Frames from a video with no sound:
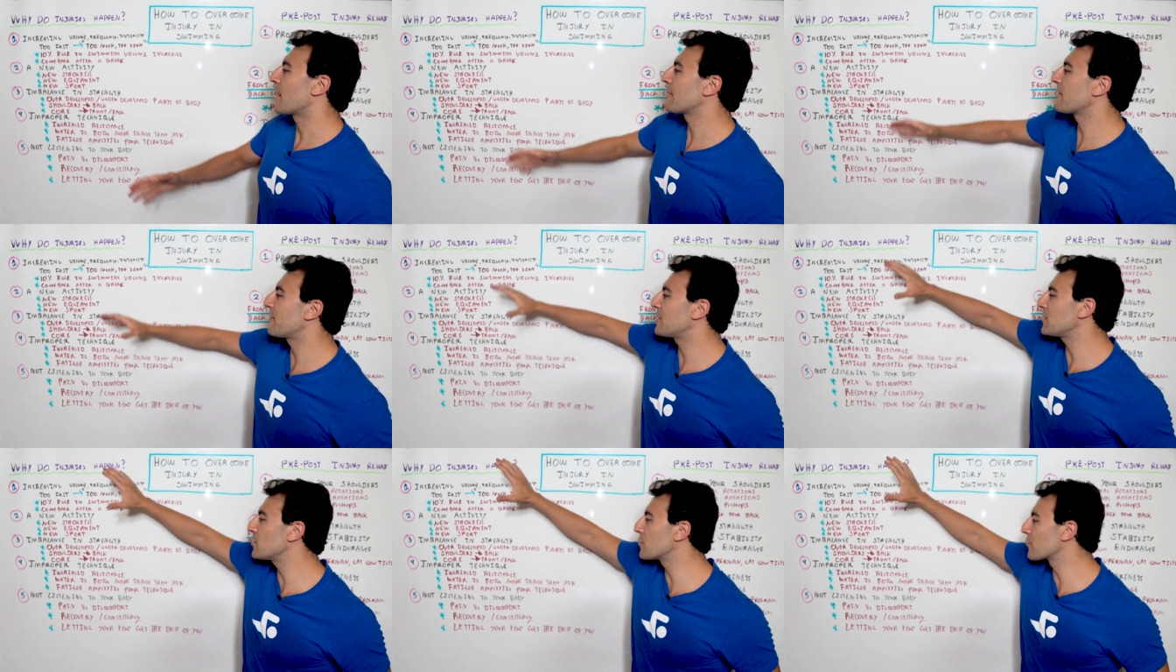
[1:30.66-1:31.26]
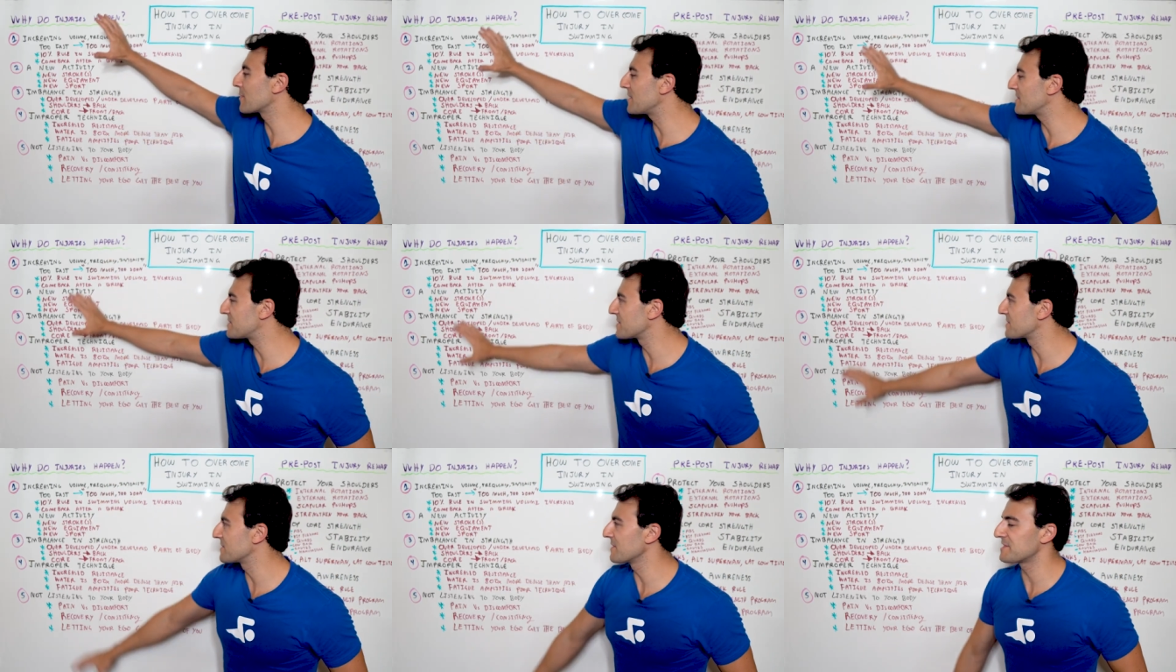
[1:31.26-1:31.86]
Now, I have a few
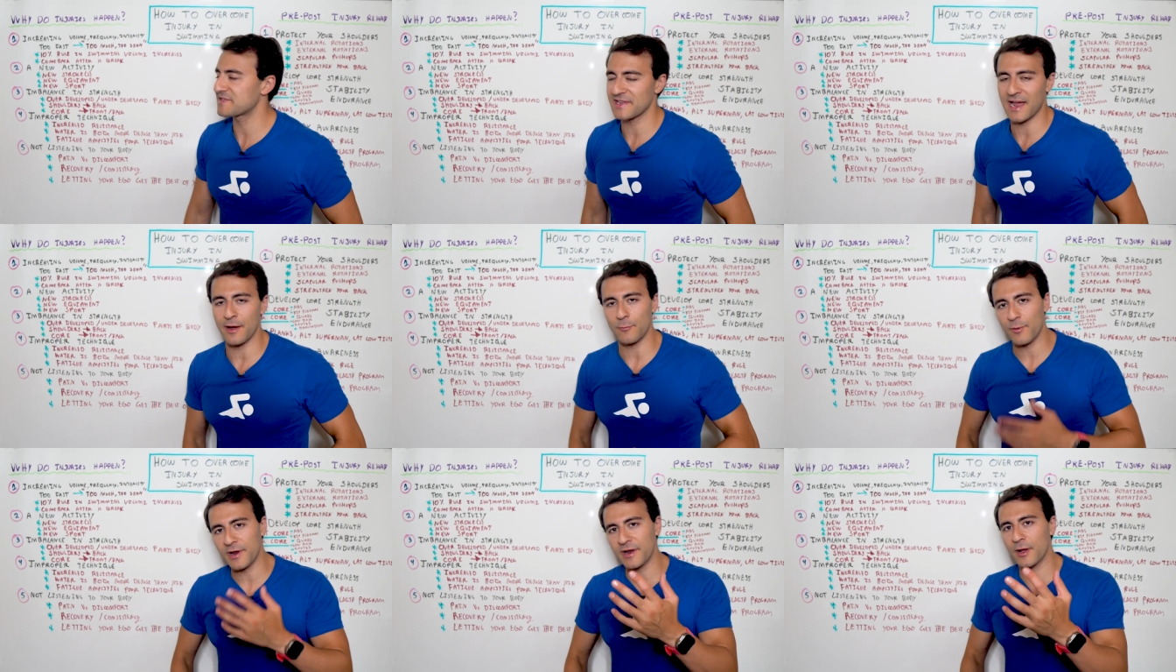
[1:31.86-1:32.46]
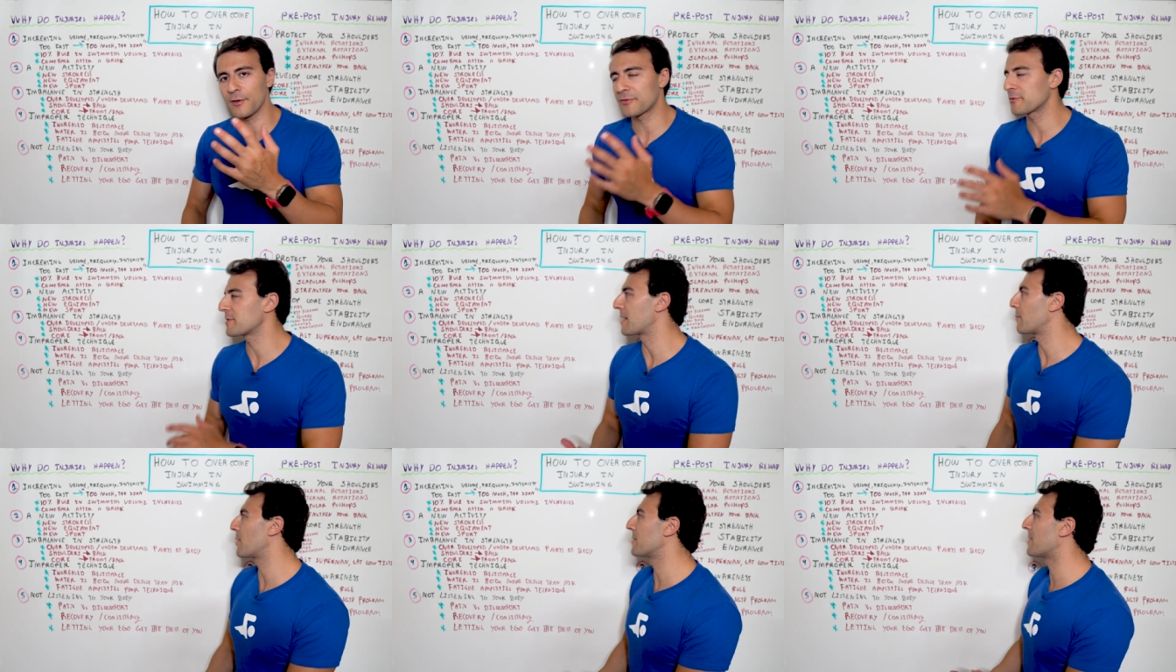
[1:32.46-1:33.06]
reasons listed out, and we're gonna go through
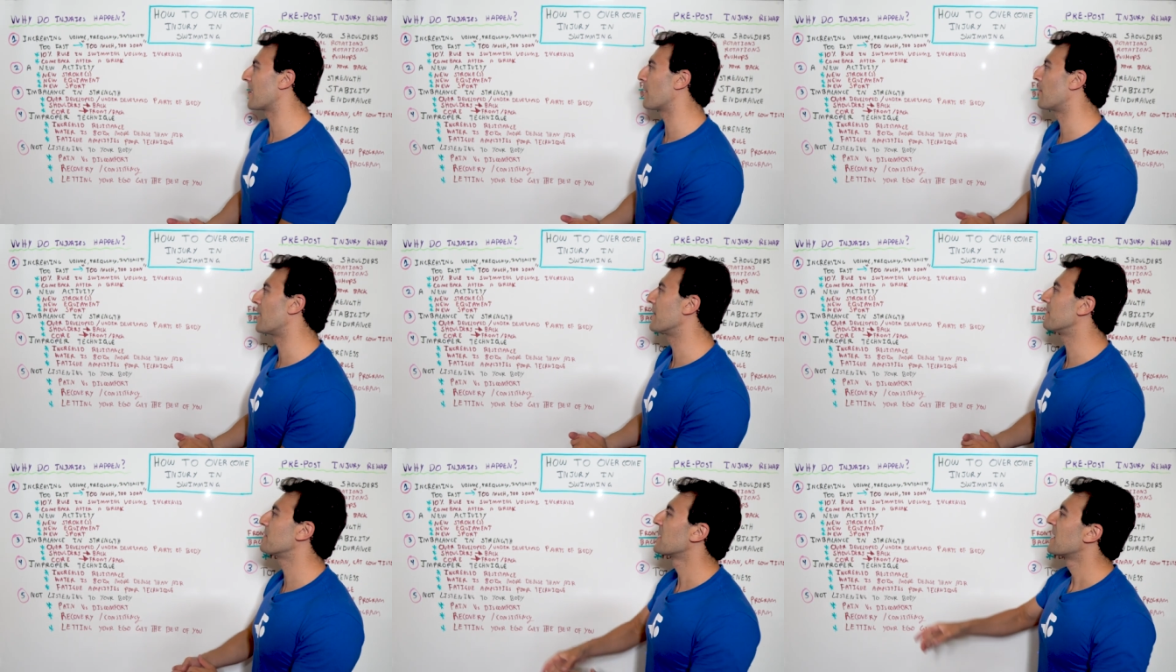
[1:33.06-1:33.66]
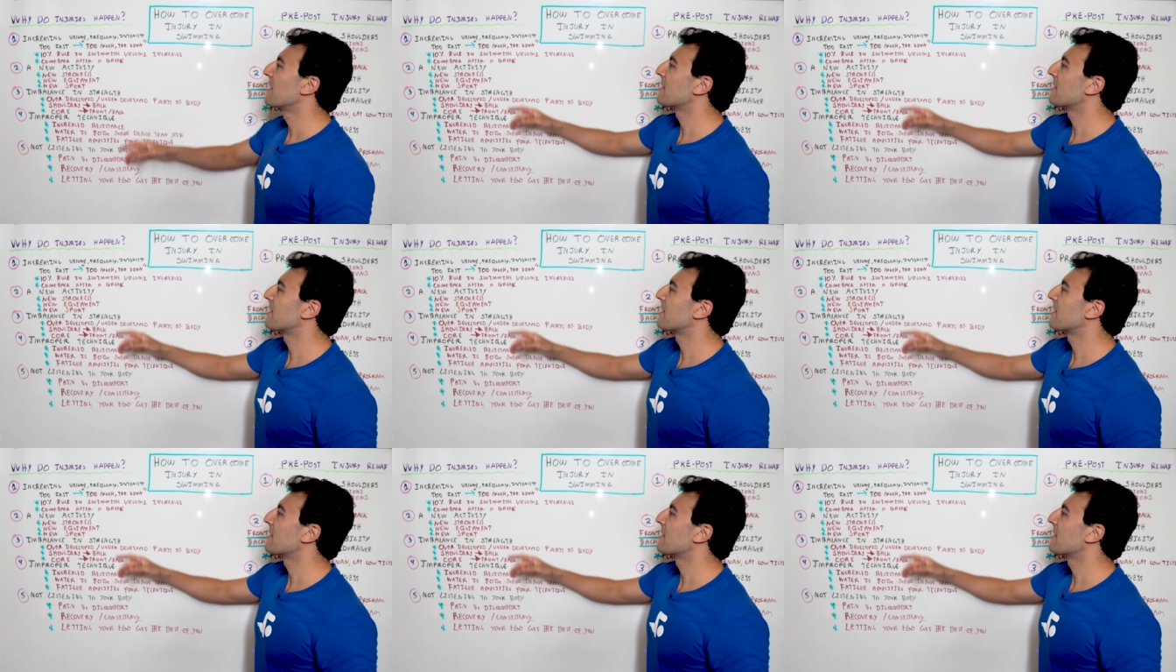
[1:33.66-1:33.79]
them one by one.